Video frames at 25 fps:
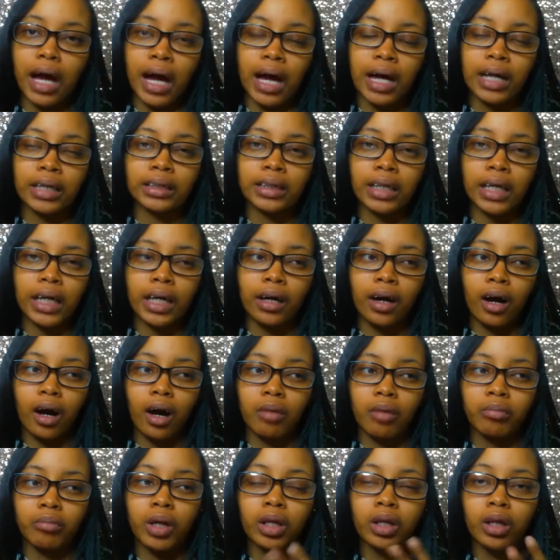as a
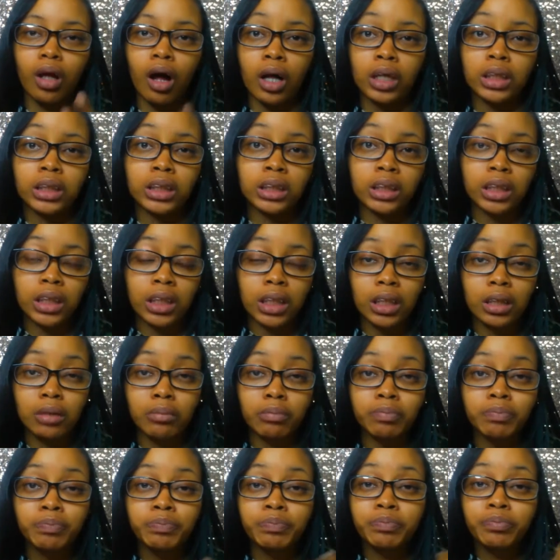um launch
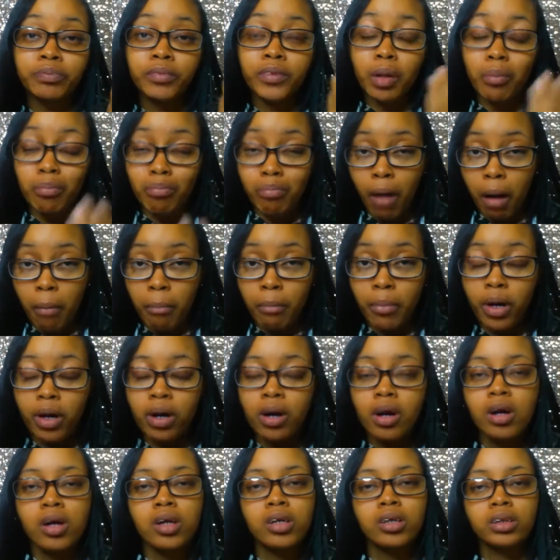team
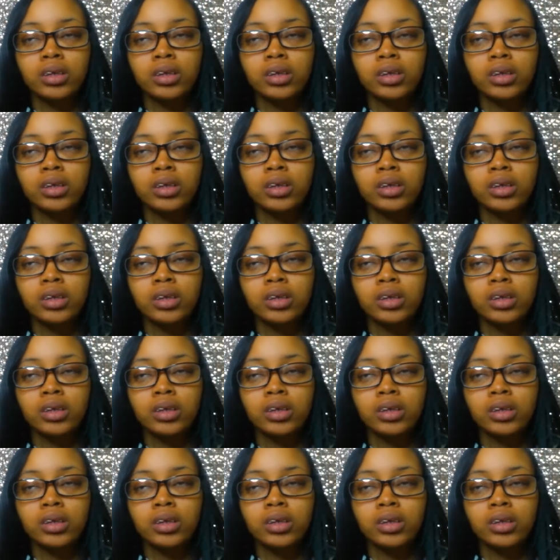member.